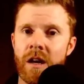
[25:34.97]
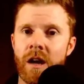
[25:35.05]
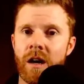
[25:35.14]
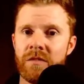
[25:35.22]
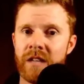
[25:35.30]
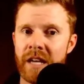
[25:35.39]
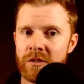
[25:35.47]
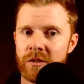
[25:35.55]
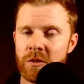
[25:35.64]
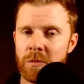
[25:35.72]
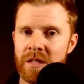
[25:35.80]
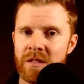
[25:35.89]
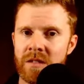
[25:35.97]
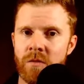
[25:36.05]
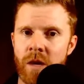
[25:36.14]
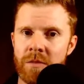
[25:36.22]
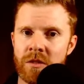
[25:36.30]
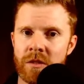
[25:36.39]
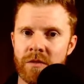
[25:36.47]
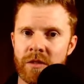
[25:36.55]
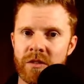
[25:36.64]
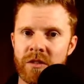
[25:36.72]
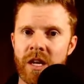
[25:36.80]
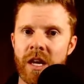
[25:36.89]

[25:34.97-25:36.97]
of lesser expensive web servers,